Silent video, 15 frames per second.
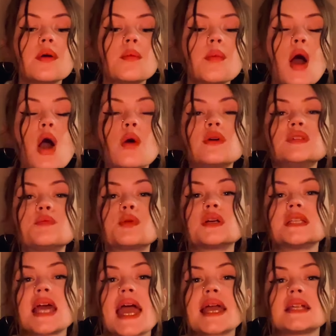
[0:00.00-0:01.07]
pearl is
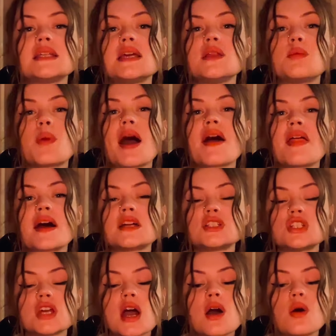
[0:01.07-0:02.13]
protected by that
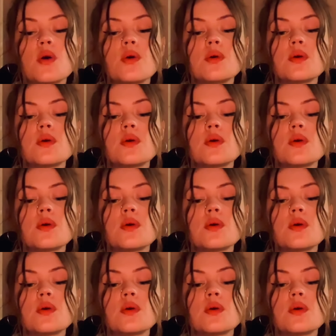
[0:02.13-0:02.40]
shell.